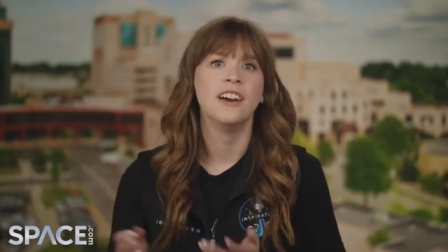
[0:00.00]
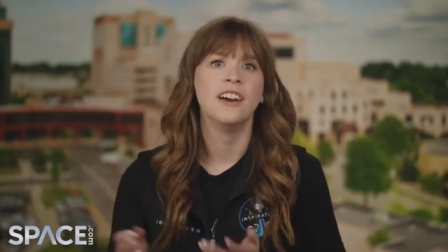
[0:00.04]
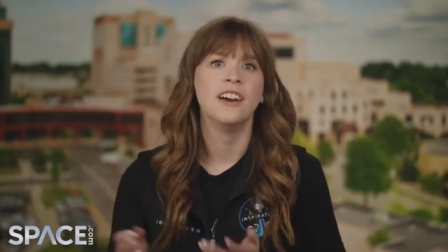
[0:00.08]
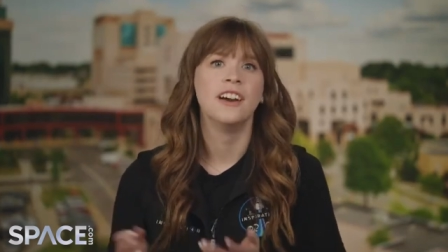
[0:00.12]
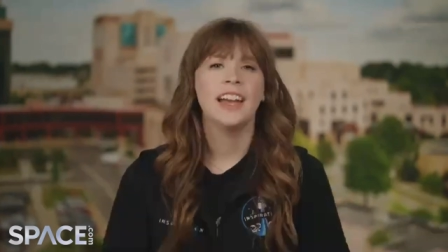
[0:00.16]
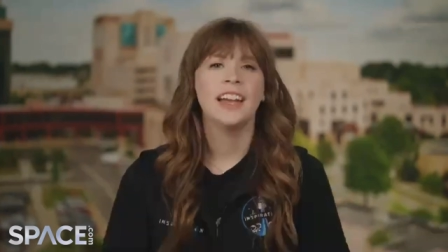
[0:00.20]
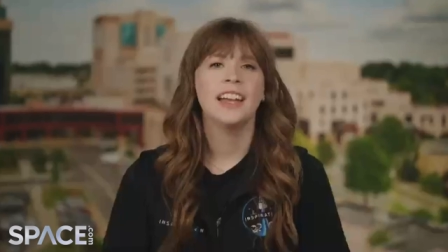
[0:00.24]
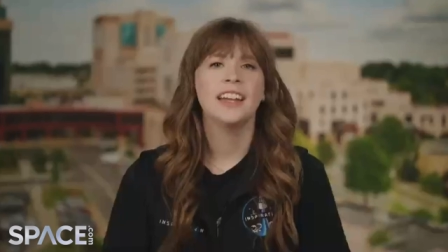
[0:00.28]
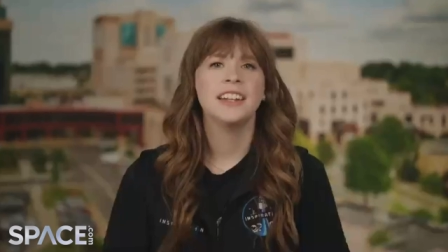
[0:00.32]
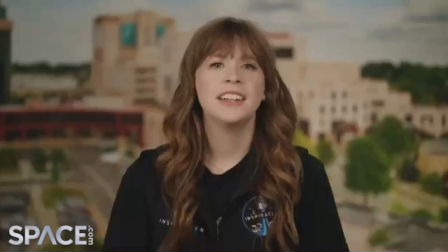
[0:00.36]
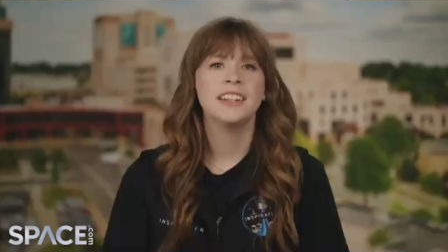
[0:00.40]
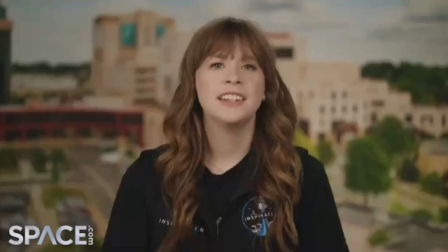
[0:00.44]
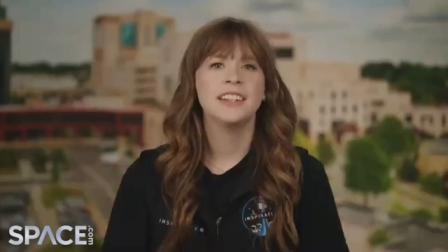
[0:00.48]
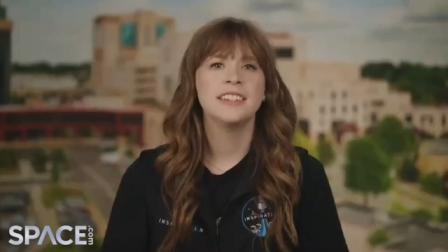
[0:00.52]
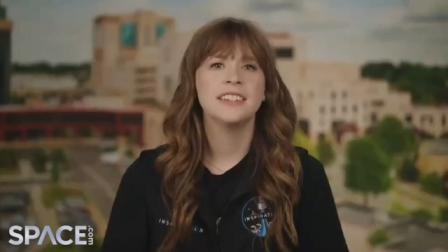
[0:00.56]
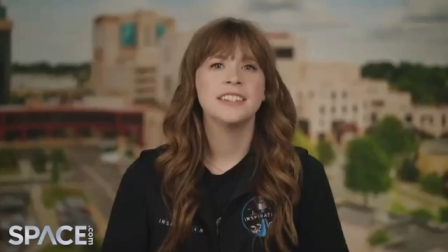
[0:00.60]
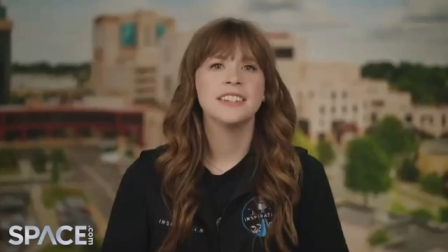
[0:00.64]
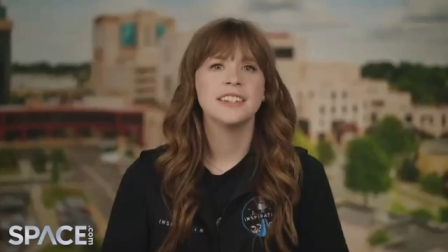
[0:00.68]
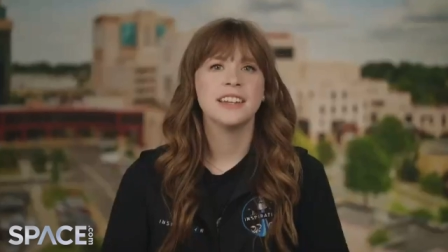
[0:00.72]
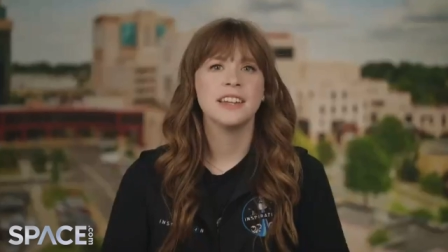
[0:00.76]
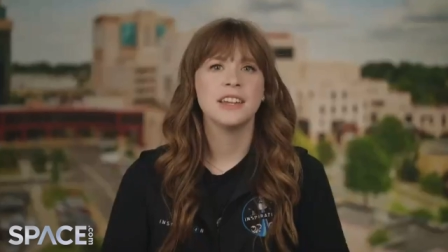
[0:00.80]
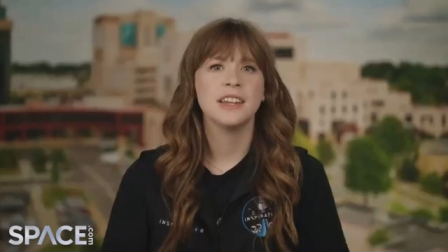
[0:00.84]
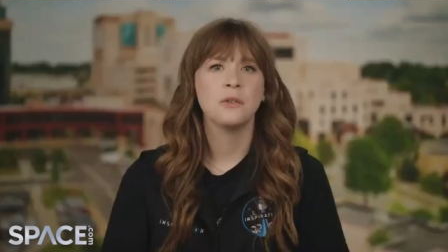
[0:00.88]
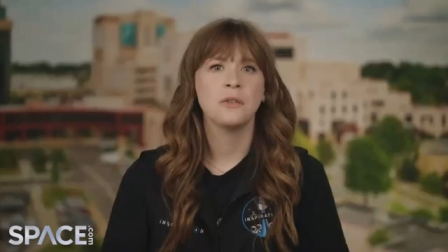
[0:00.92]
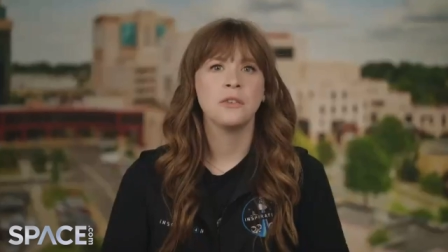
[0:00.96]
And,
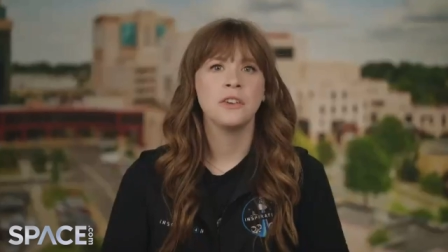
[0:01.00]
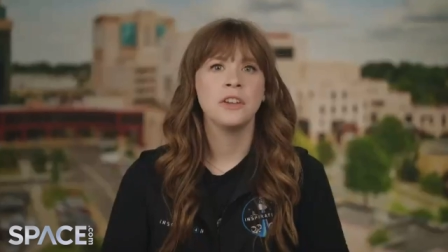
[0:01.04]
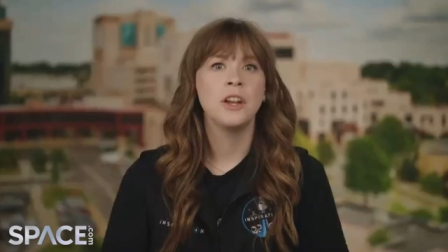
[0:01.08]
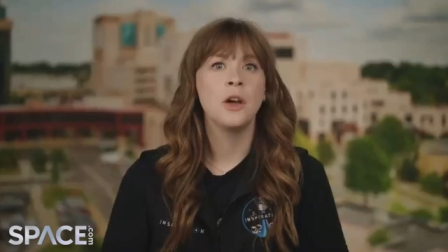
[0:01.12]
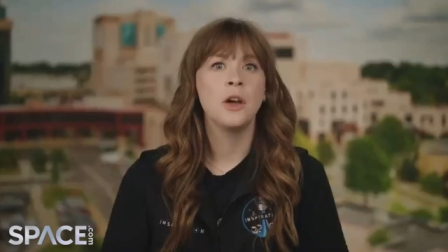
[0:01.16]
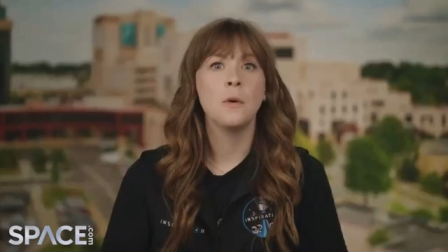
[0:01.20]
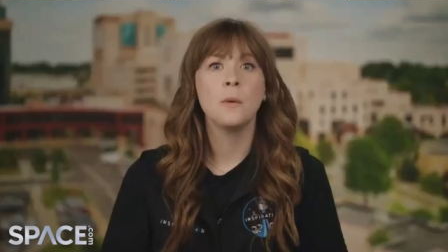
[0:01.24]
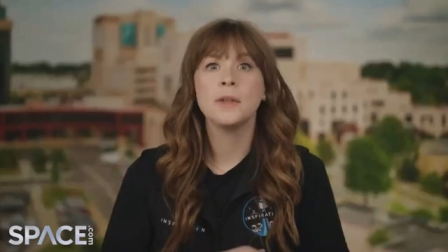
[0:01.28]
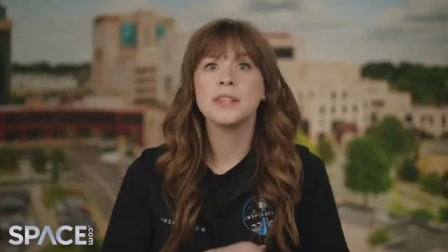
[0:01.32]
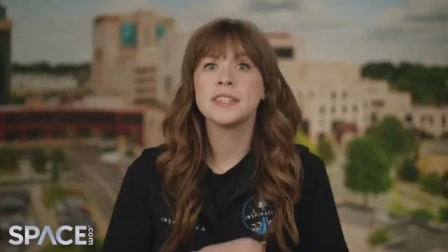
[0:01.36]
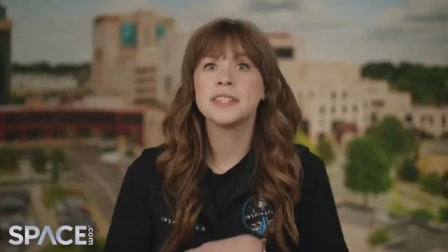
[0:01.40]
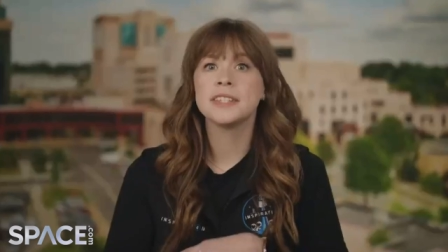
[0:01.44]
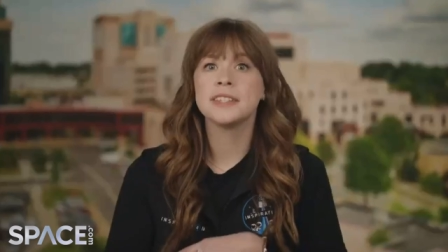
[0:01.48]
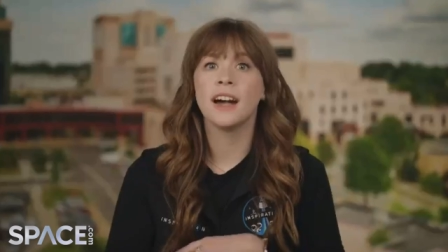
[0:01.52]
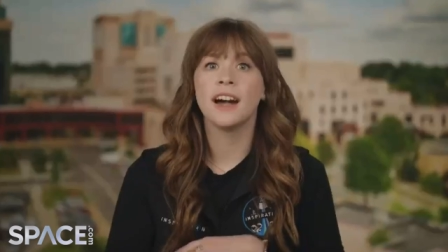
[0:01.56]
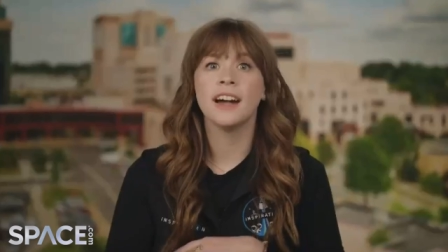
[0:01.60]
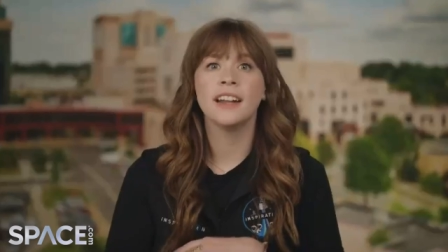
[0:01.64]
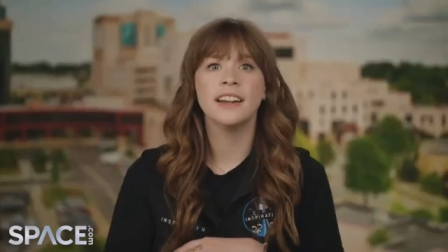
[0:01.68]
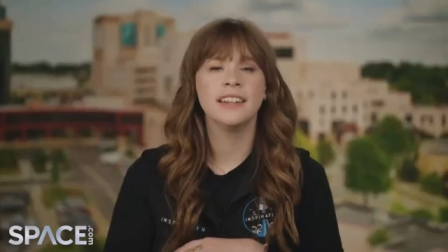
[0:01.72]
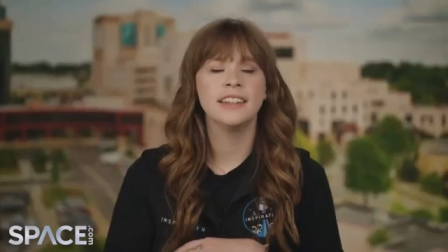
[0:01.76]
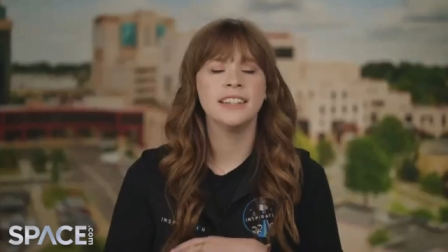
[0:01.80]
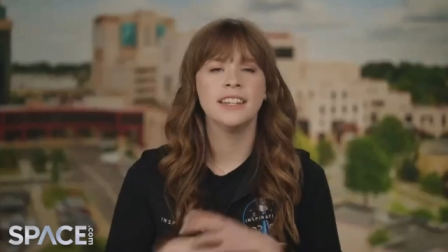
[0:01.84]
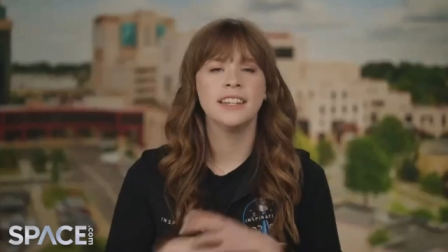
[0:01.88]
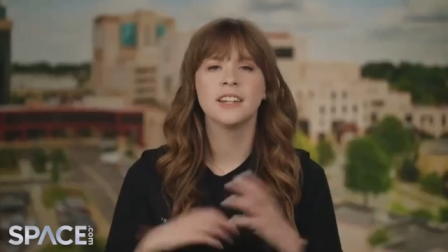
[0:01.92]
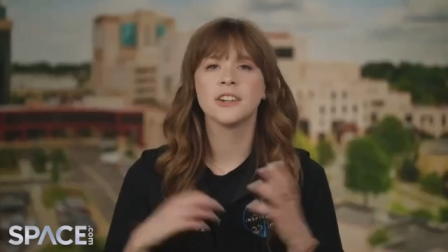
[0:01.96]
you know, it's
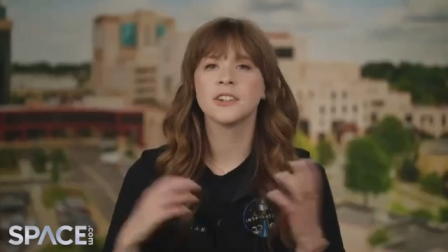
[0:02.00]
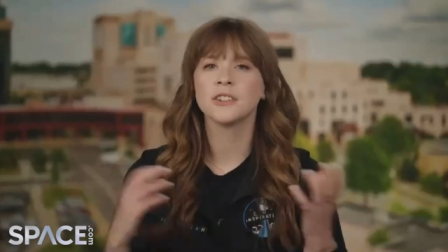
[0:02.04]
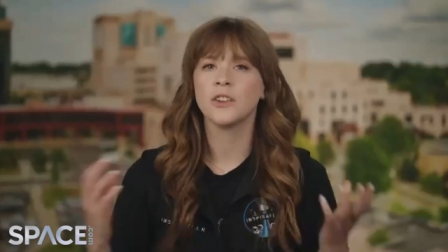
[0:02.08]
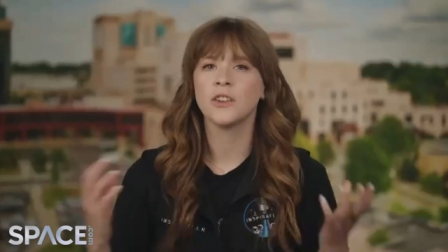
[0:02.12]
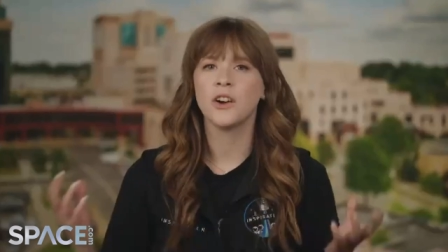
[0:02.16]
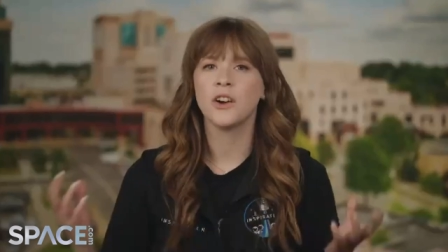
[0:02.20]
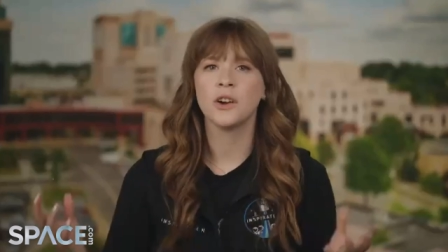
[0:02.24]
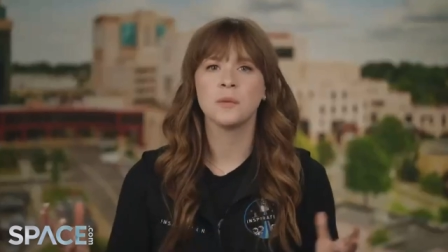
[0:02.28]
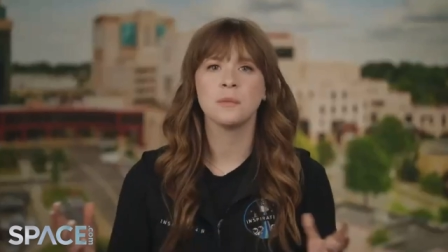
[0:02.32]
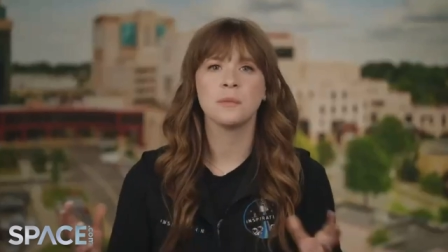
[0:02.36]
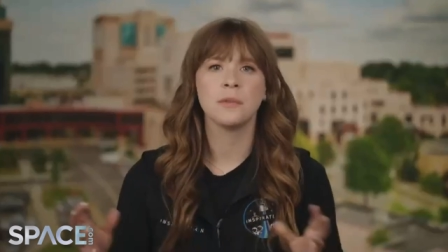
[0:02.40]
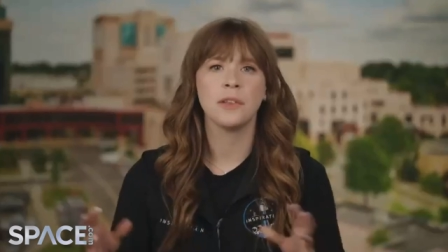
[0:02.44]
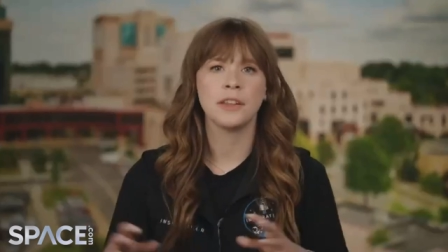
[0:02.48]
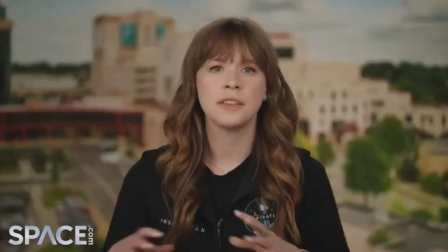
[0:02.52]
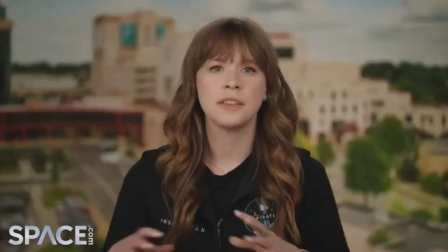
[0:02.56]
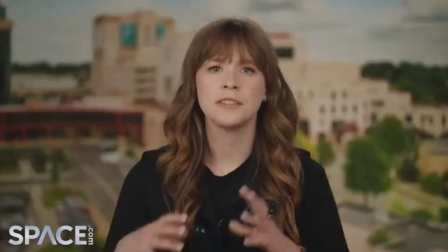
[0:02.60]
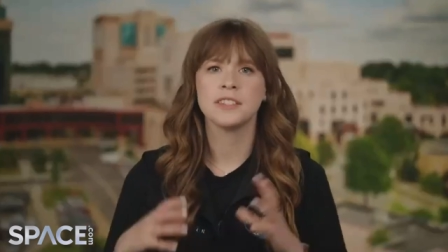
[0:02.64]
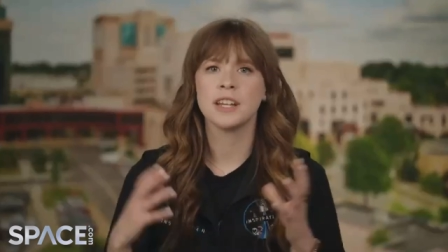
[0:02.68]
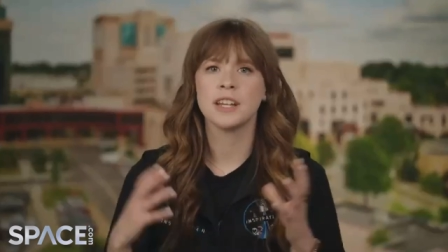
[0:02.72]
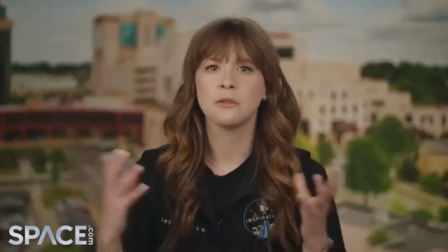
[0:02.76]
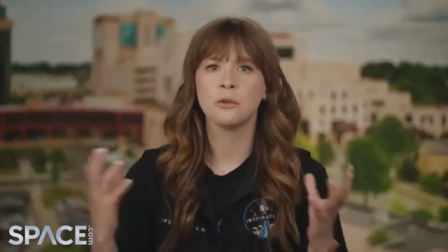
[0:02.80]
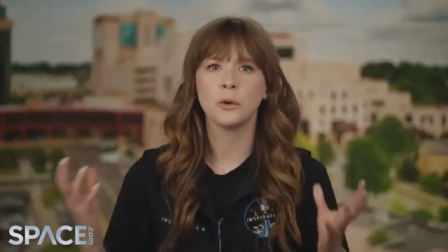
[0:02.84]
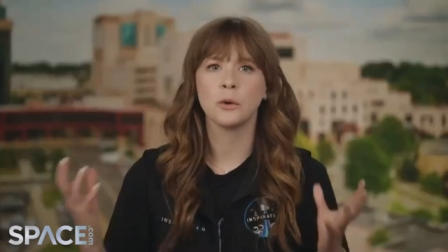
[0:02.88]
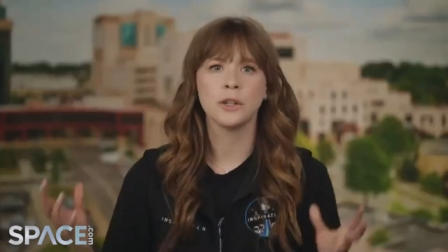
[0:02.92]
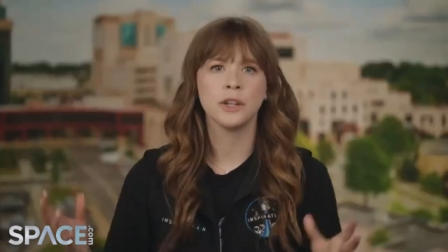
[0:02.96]
not a year long, like
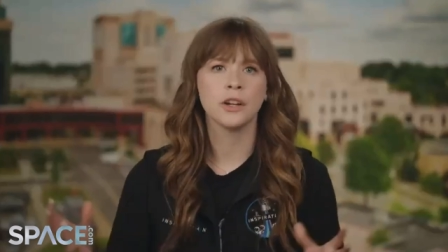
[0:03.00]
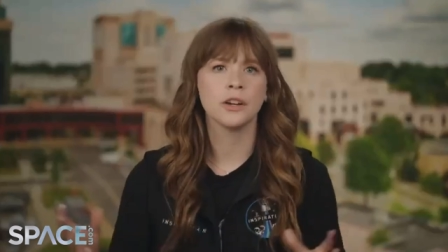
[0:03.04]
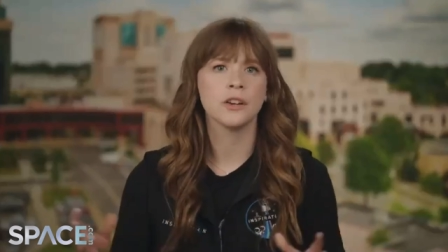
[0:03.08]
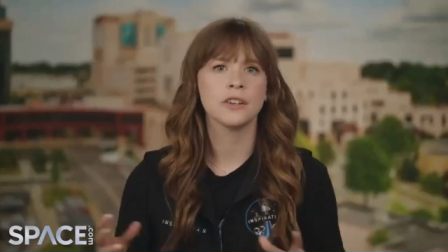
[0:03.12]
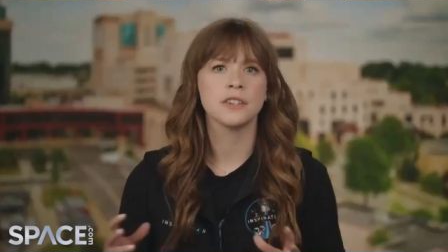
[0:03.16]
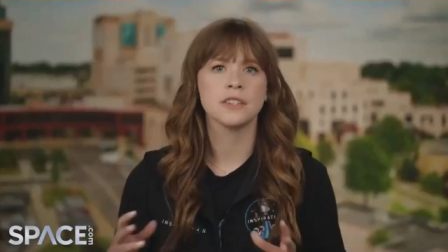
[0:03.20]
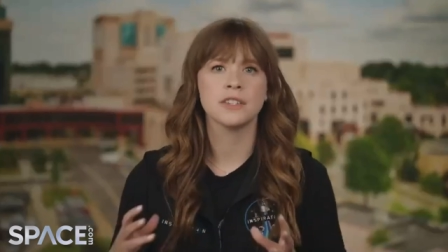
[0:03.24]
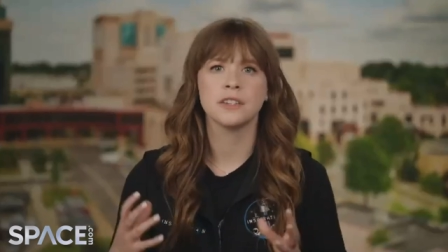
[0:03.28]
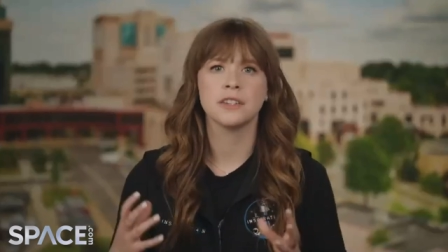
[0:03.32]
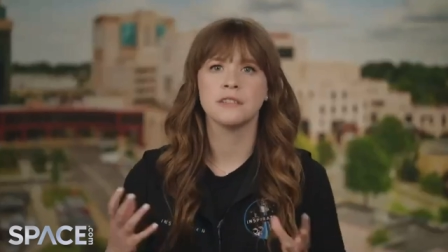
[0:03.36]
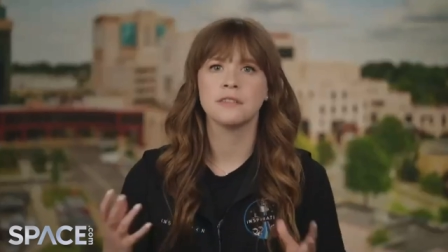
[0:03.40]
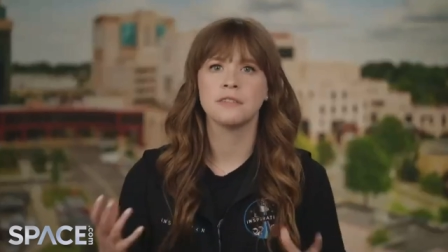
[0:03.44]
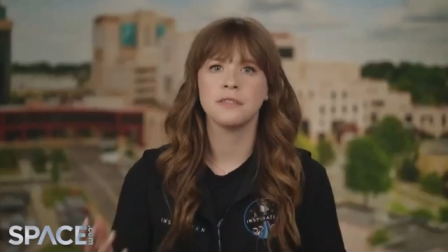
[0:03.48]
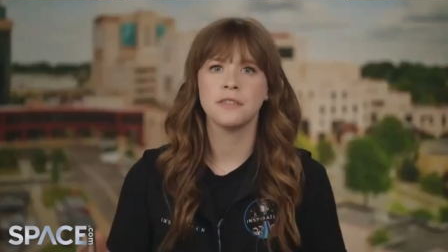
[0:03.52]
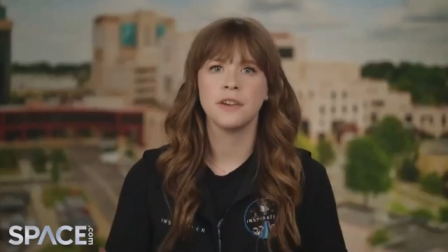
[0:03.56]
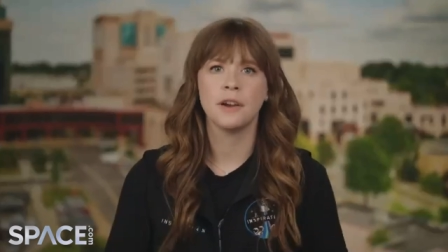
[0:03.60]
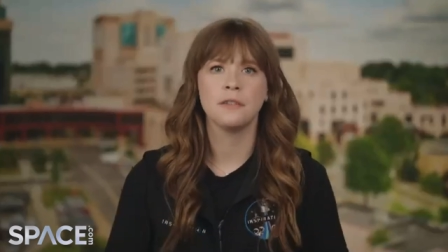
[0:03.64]
several years of,